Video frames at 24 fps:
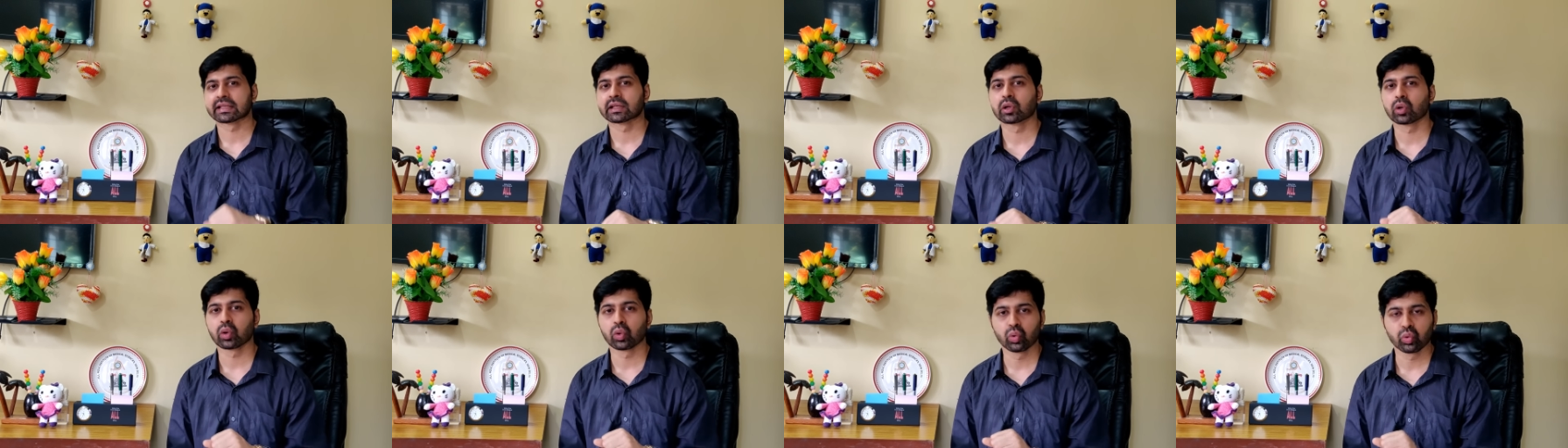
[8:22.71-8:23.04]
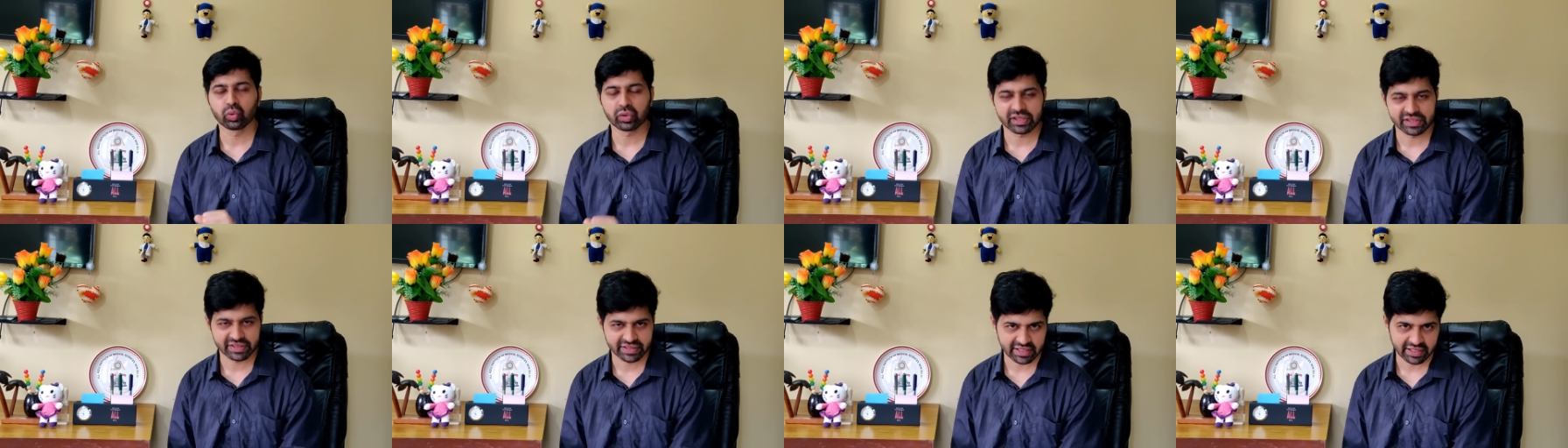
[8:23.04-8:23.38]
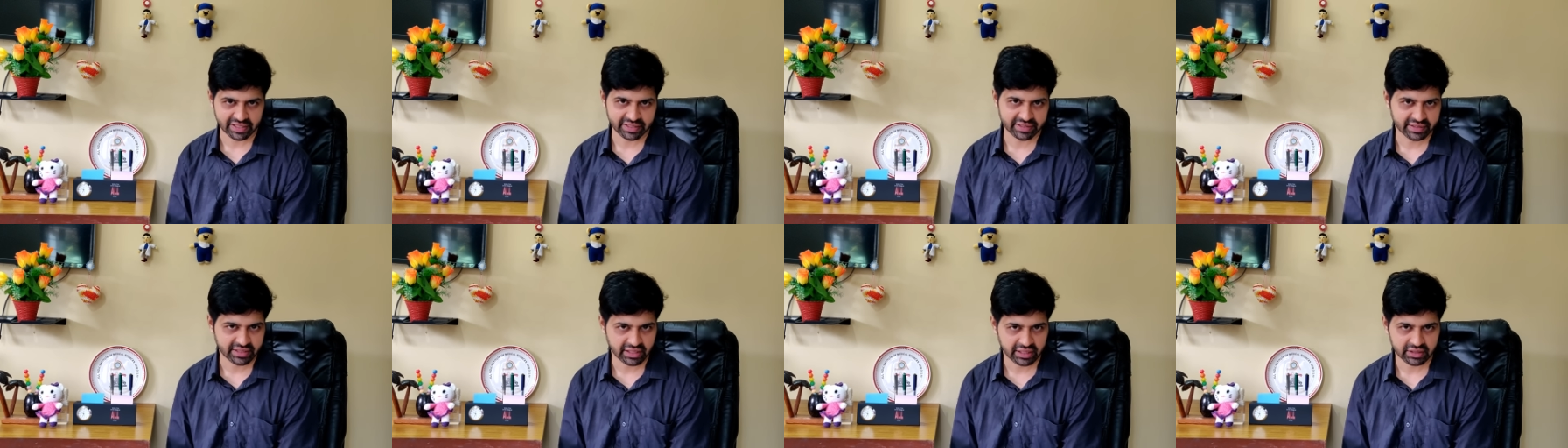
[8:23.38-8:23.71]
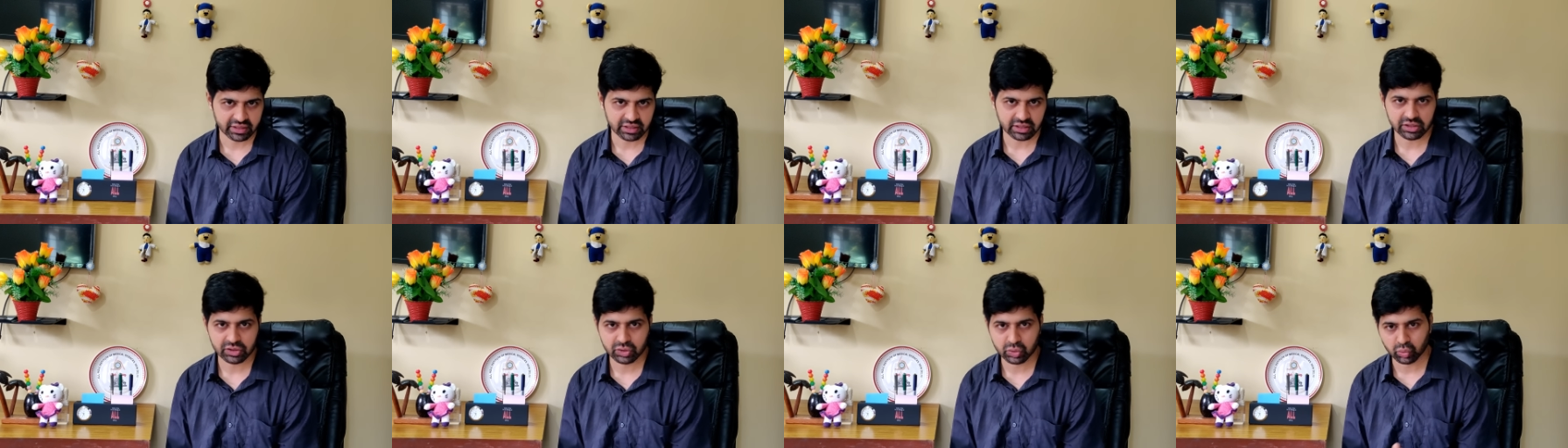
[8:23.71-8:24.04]
glue inside
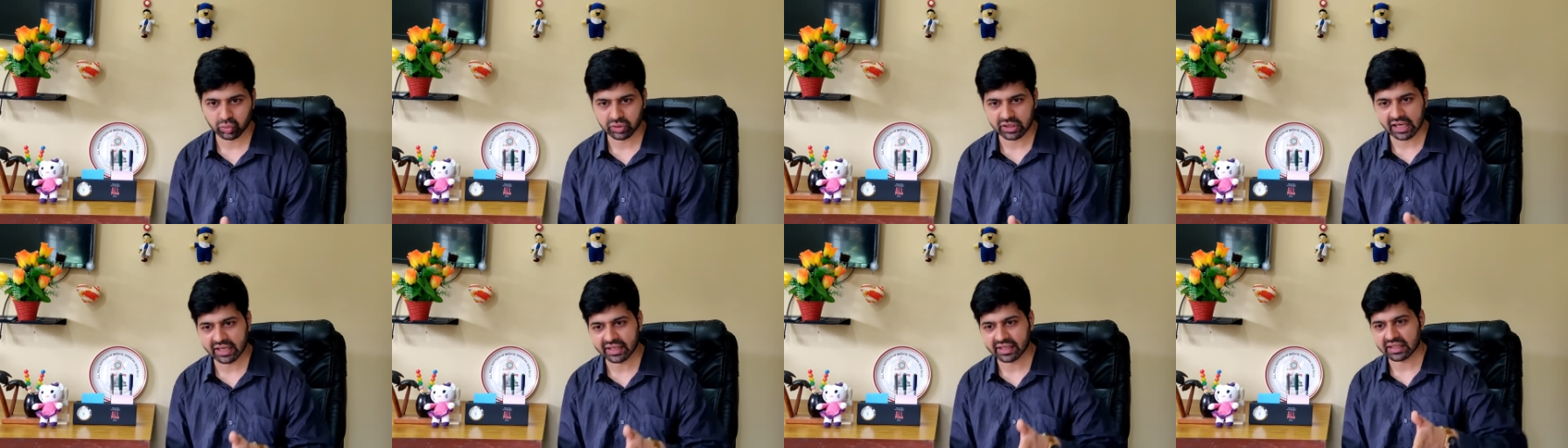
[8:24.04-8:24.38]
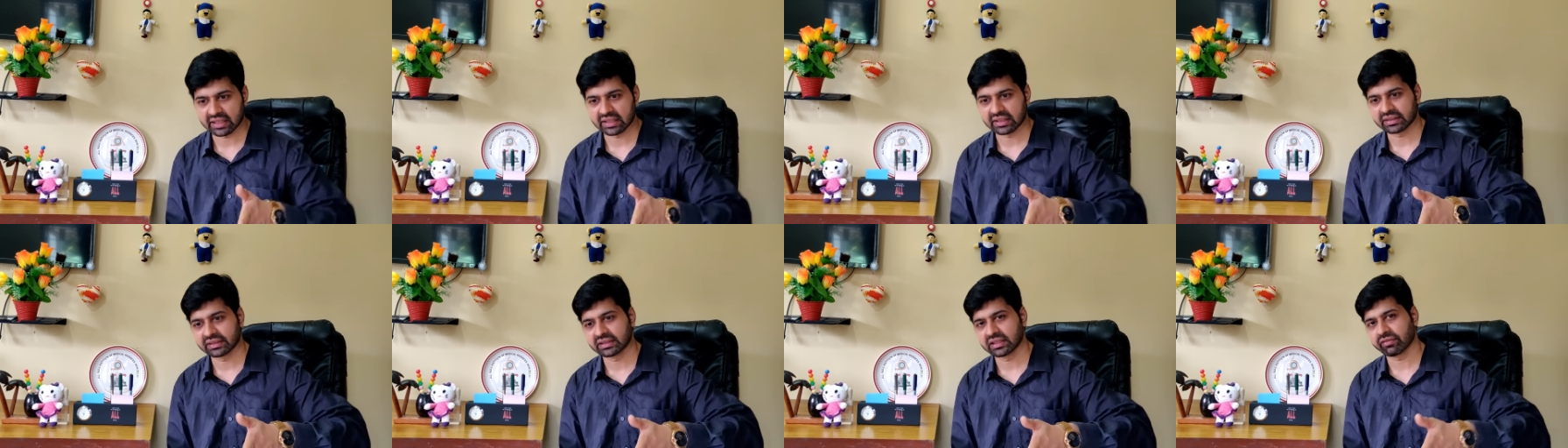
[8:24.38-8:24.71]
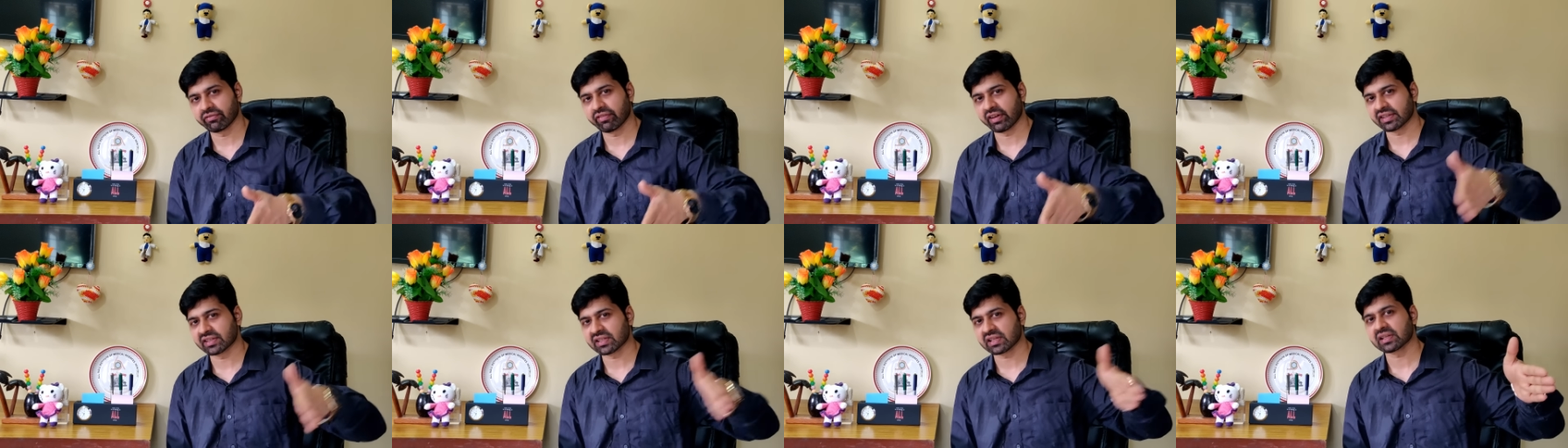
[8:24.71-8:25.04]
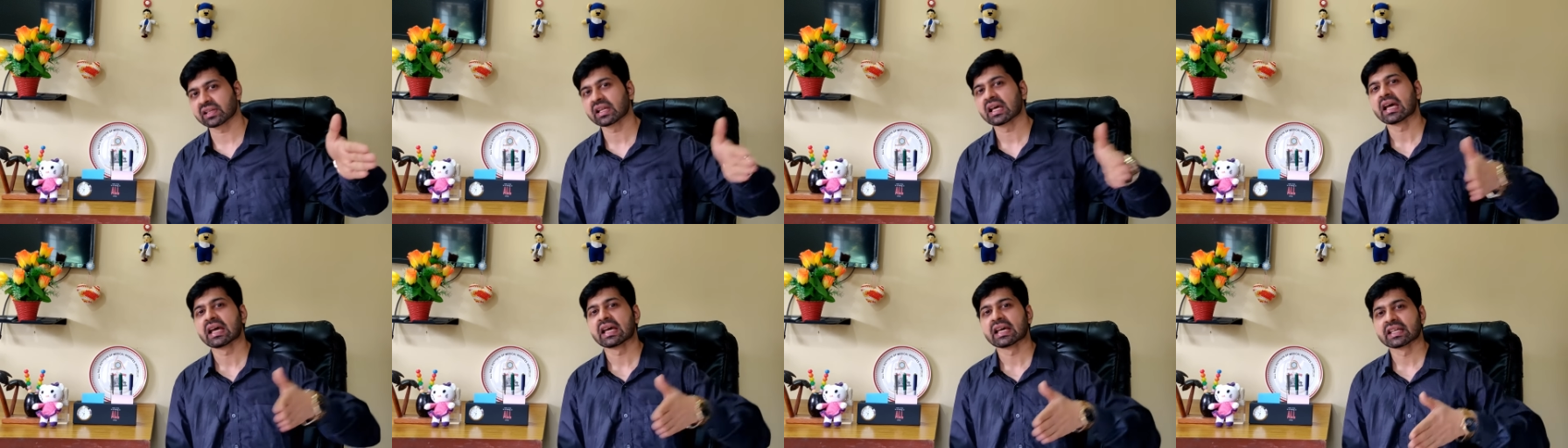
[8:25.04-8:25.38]
that, so that the vessel